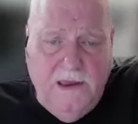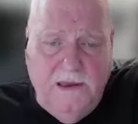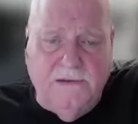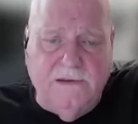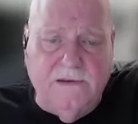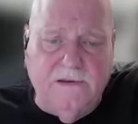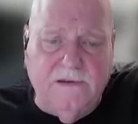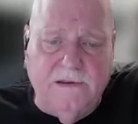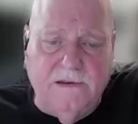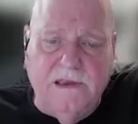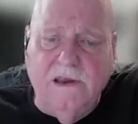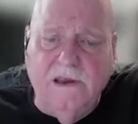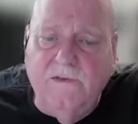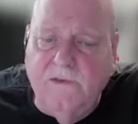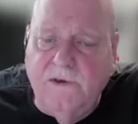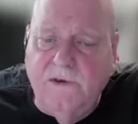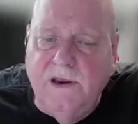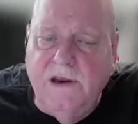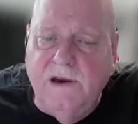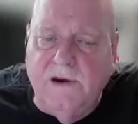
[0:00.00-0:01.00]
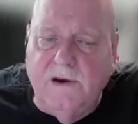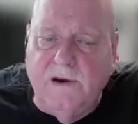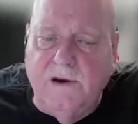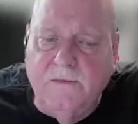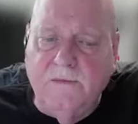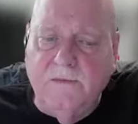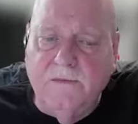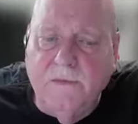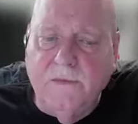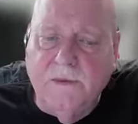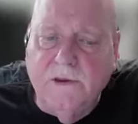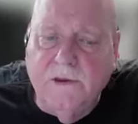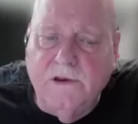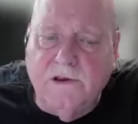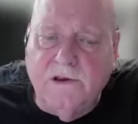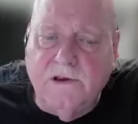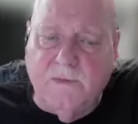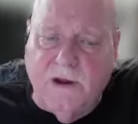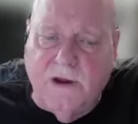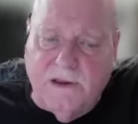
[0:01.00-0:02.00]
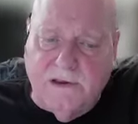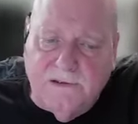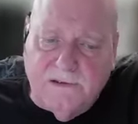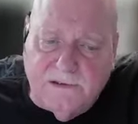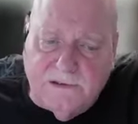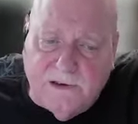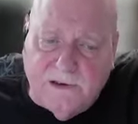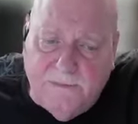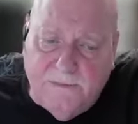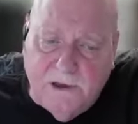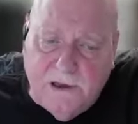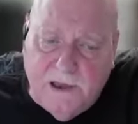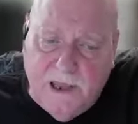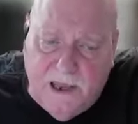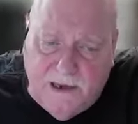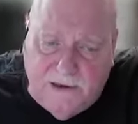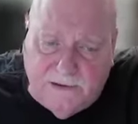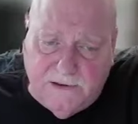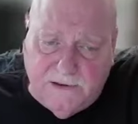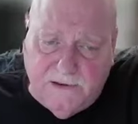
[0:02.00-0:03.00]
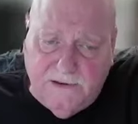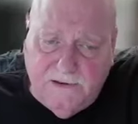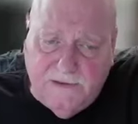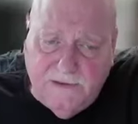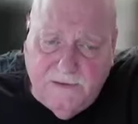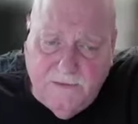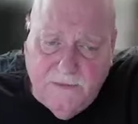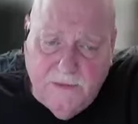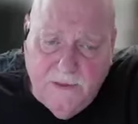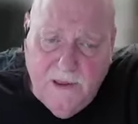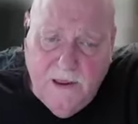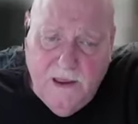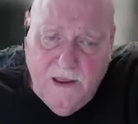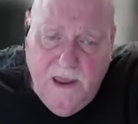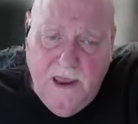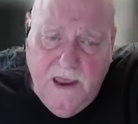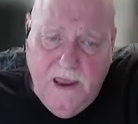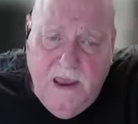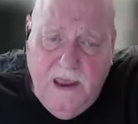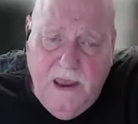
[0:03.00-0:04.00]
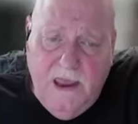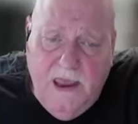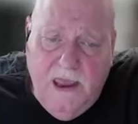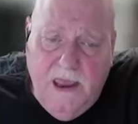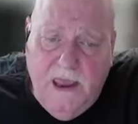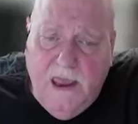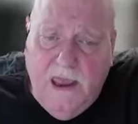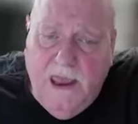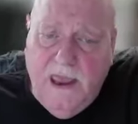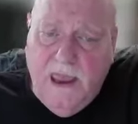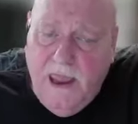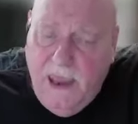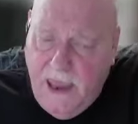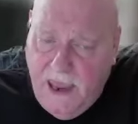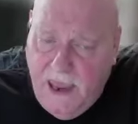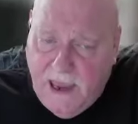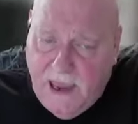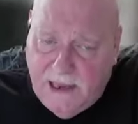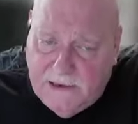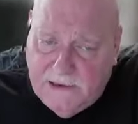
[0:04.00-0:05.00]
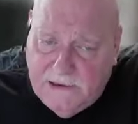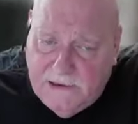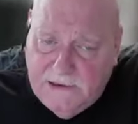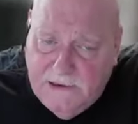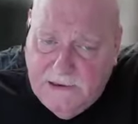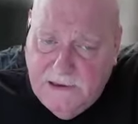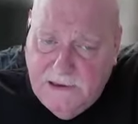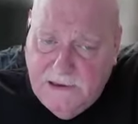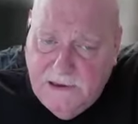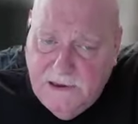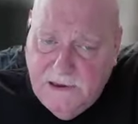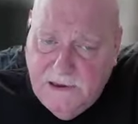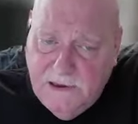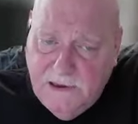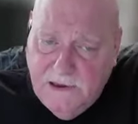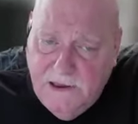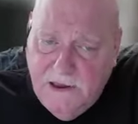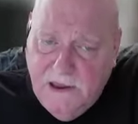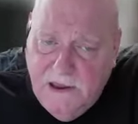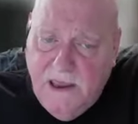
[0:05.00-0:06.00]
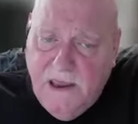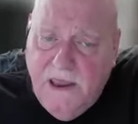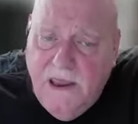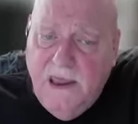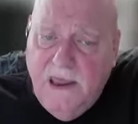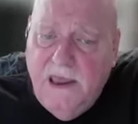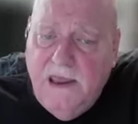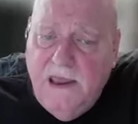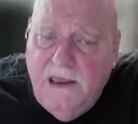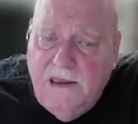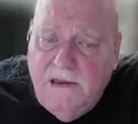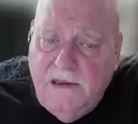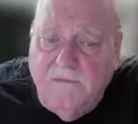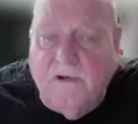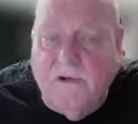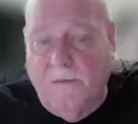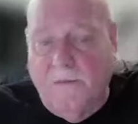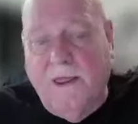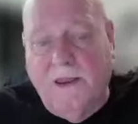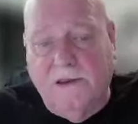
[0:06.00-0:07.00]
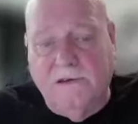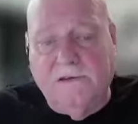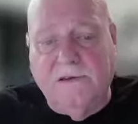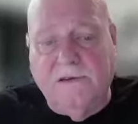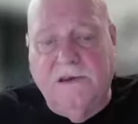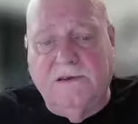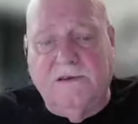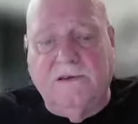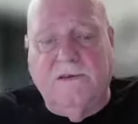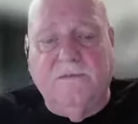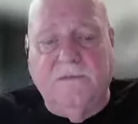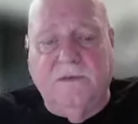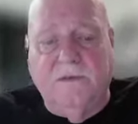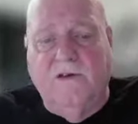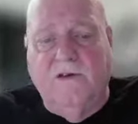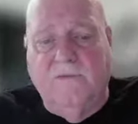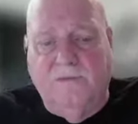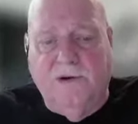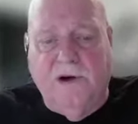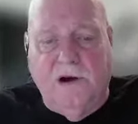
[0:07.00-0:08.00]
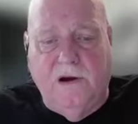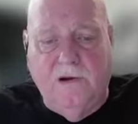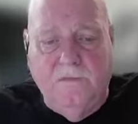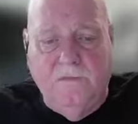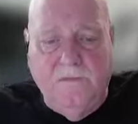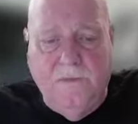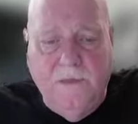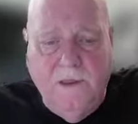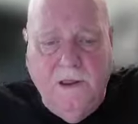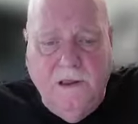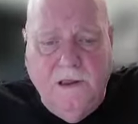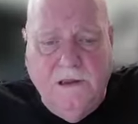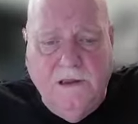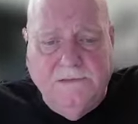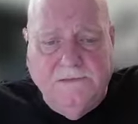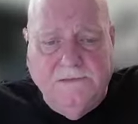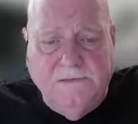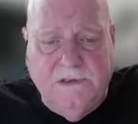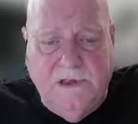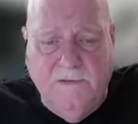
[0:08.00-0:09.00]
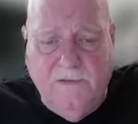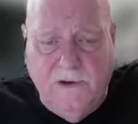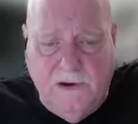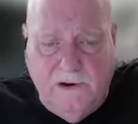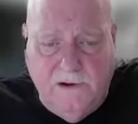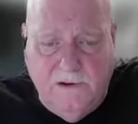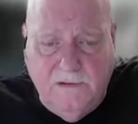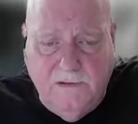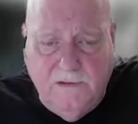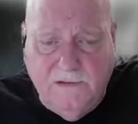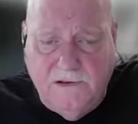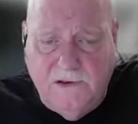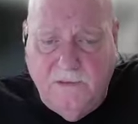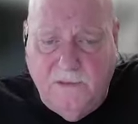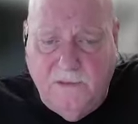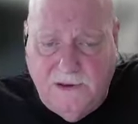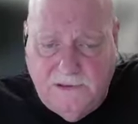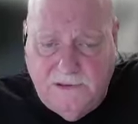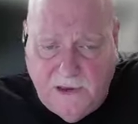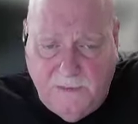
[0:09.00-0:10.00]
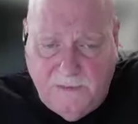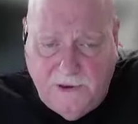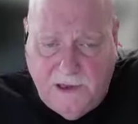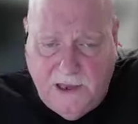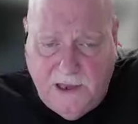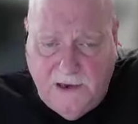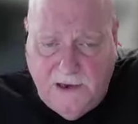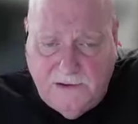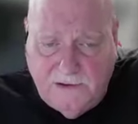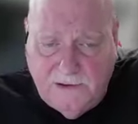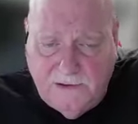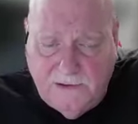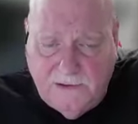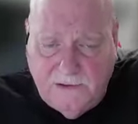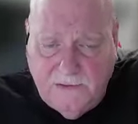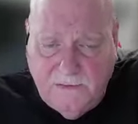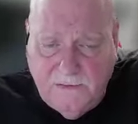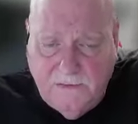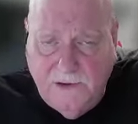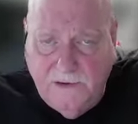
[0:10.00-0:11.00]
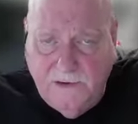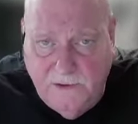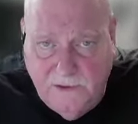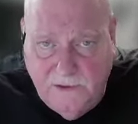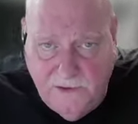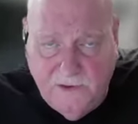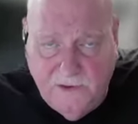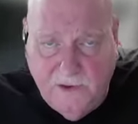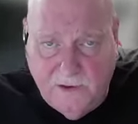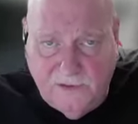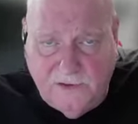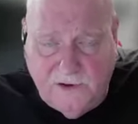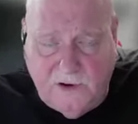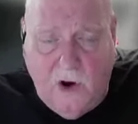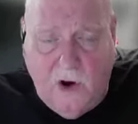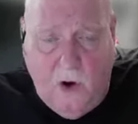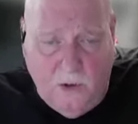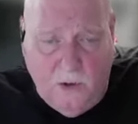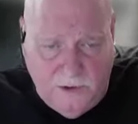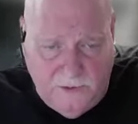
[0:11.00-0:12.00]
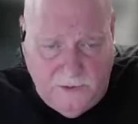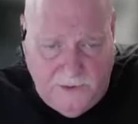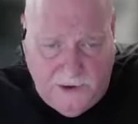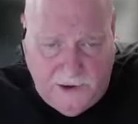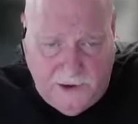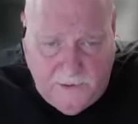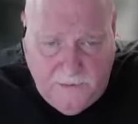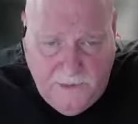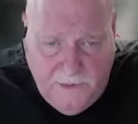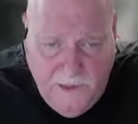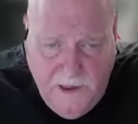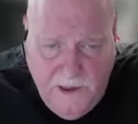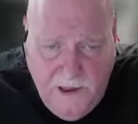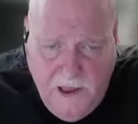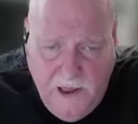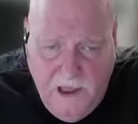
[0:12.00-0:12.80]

He says, "Give ear to my supplications." And, well, actually, he says, "Give prayer. Give ear to my supplications." And then you notice a colon there.